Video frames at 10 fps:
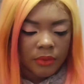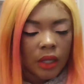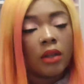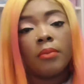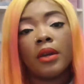
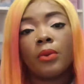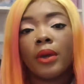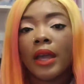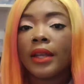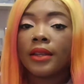And by the
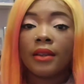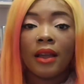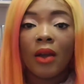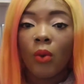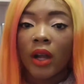way, I did
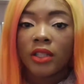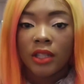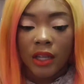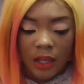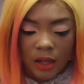not watch
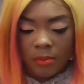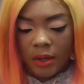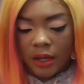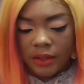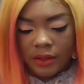any
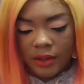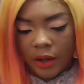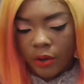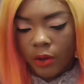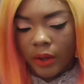unboxings. I
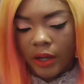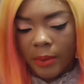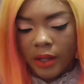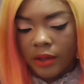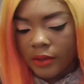don't know what
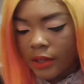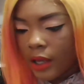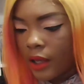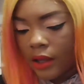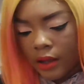anybody else
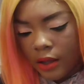got.